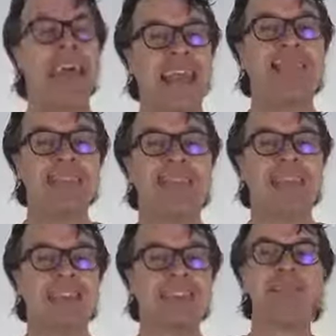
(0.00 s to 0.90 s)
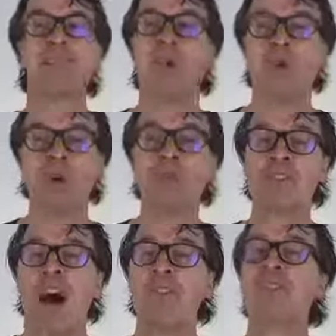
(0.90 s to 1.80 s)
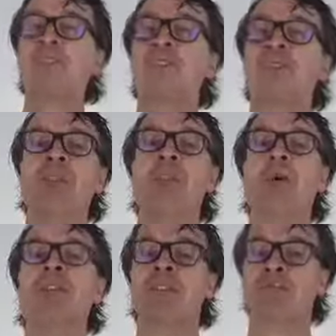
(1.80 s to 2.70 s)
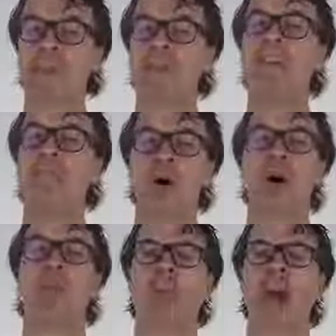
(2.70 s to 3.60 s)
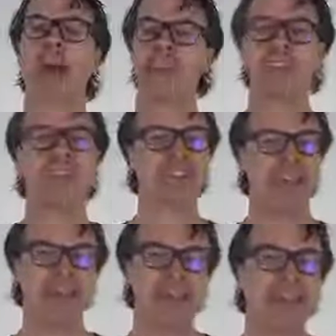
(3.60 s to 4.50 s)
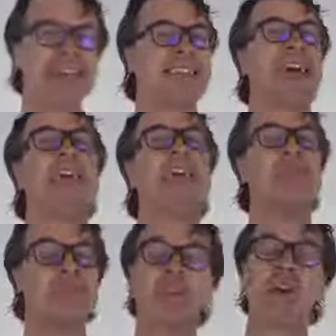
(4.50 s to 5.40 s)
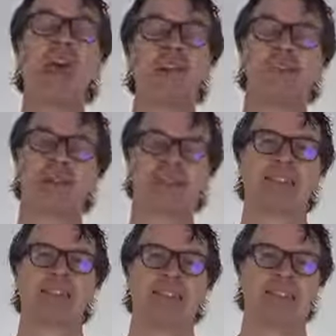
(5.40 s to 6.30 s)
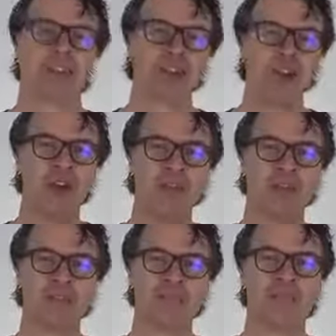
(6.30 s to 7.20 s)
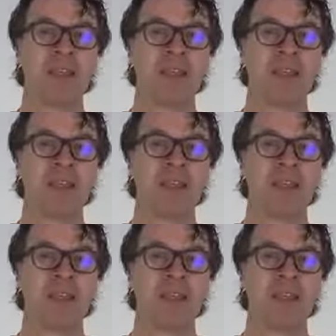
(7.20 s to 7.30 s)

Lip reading: In this lesson, we'll dive into the most effective mobilization techniques to free up stuck cuboids.